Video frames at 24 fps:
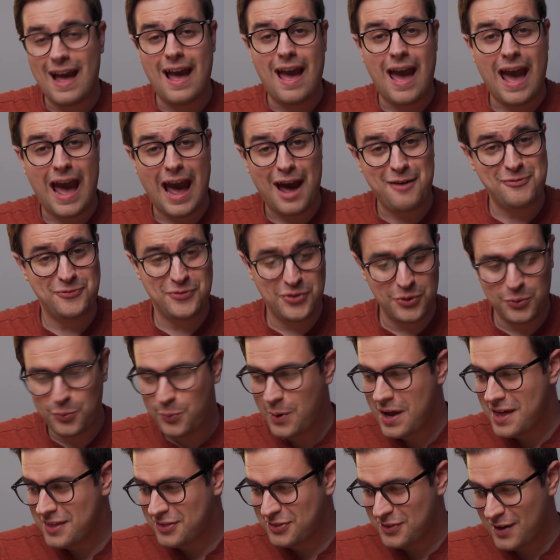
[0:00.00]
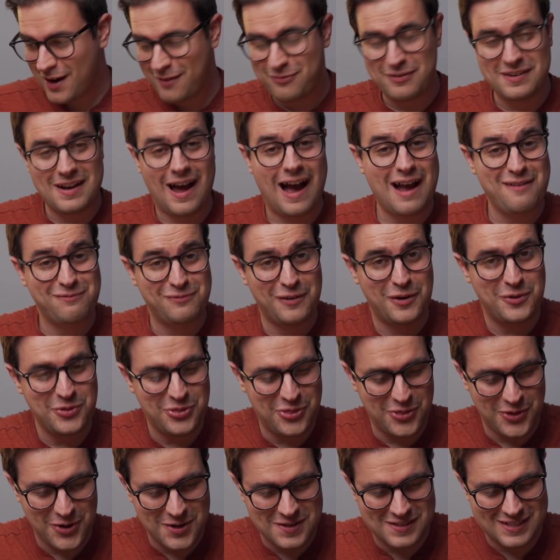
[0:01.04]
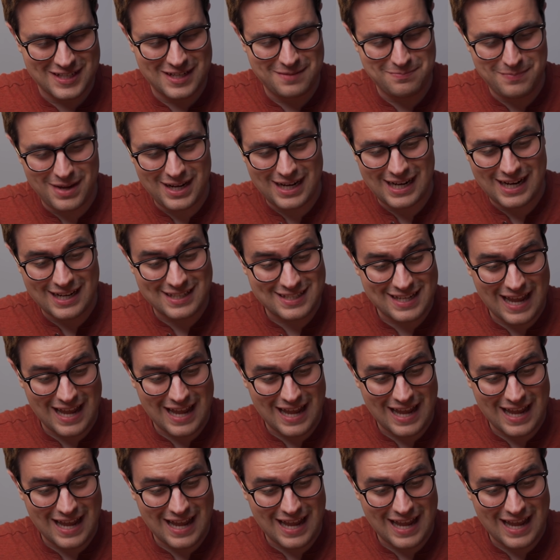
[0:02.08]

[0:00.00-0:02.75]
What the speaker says: half the width of an iPhone 13 mini. It's